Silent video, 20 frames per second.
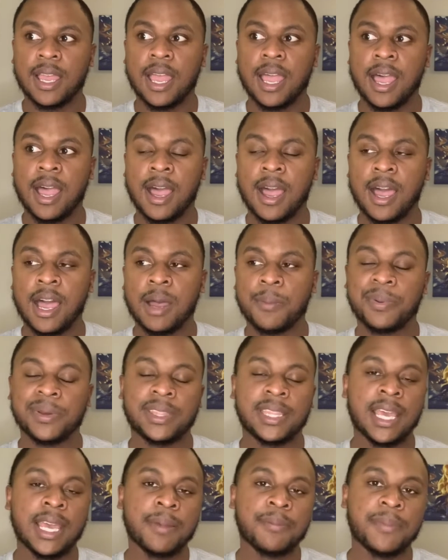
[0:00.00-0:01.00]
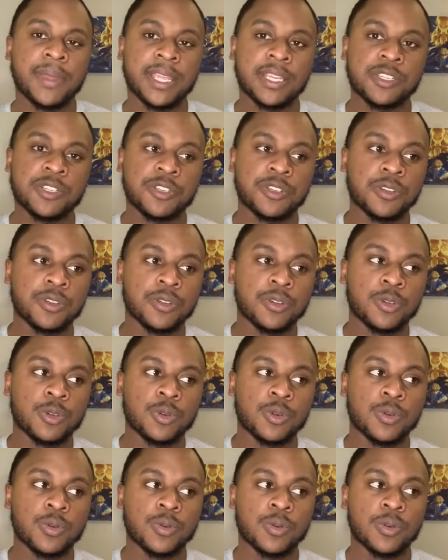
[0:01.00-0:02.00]
But that makes
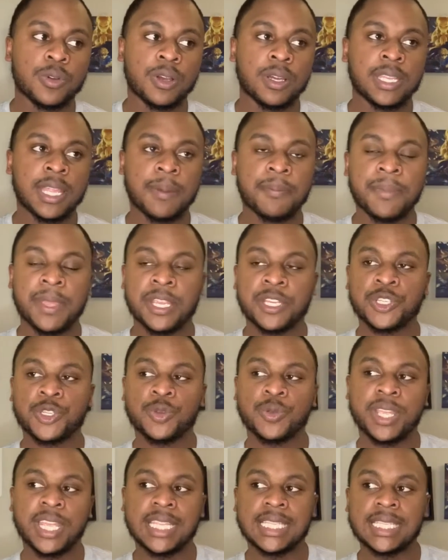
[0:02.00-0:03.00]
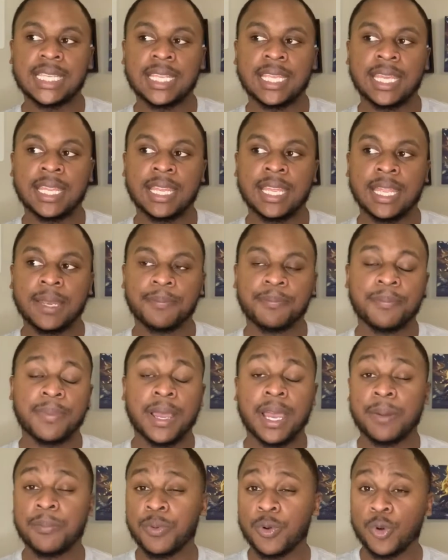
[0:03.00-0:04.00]
you easy to get hit
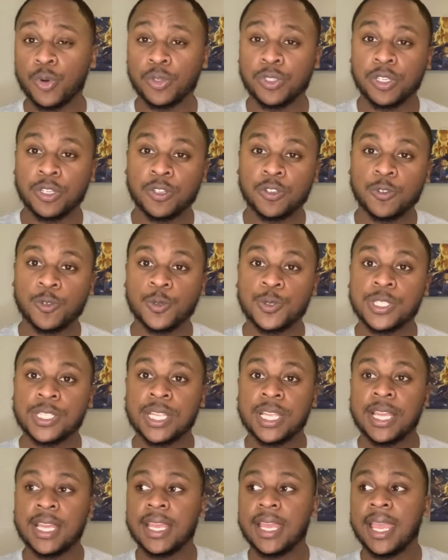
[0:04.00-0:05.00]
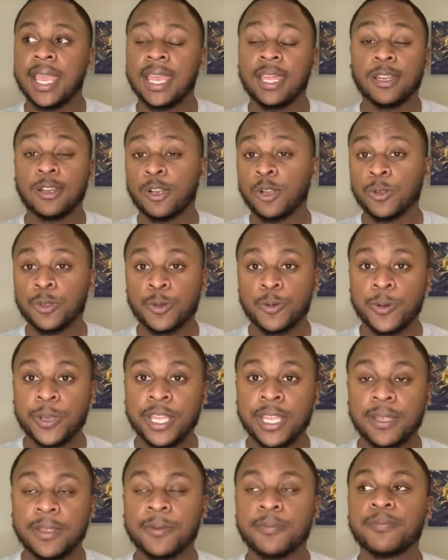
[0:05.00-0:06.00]
by Bulldoze and
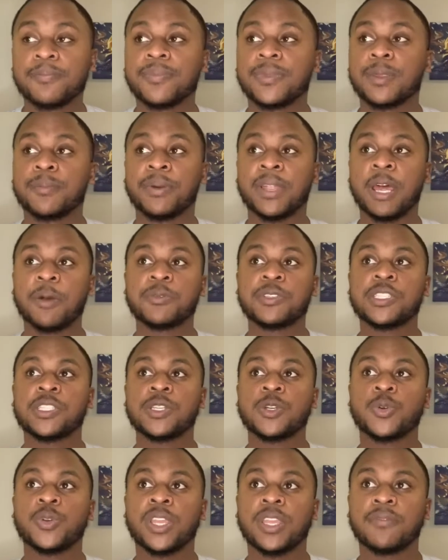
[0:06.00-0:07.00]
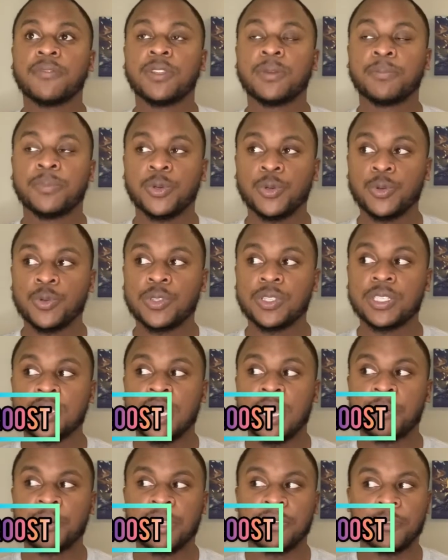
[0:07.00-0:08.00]
Earthquake. But I would still give it Boost.
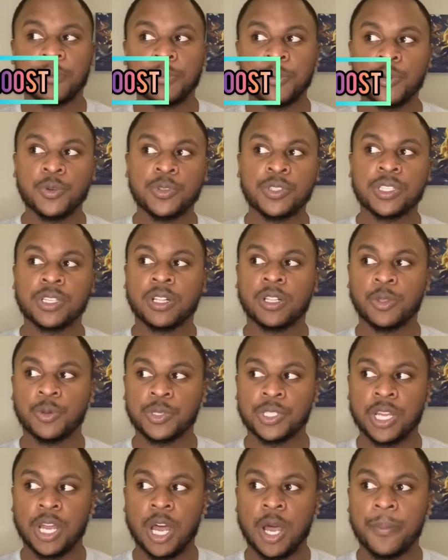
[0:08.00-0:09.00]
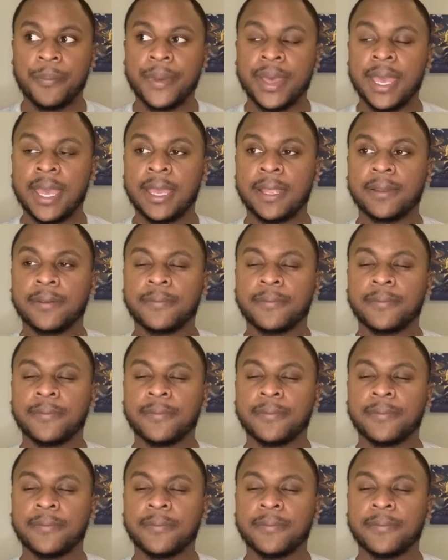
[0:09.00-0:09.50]
I would give it Boost, Close Combat.